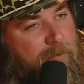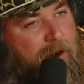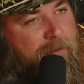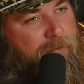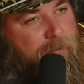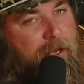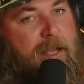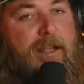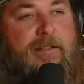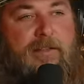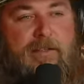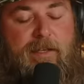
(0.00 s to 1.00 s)
rifle
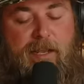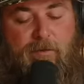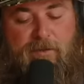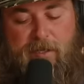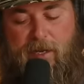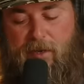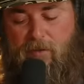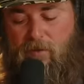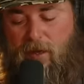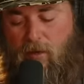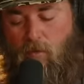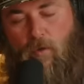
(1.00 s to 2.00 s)
because it was a
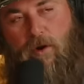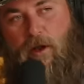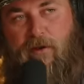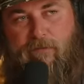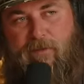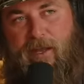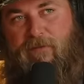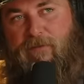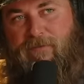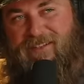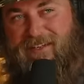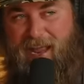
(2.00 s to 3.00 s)
like a one off thing
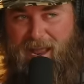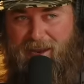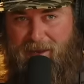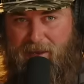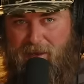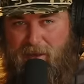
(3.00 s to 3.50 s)
from Stag,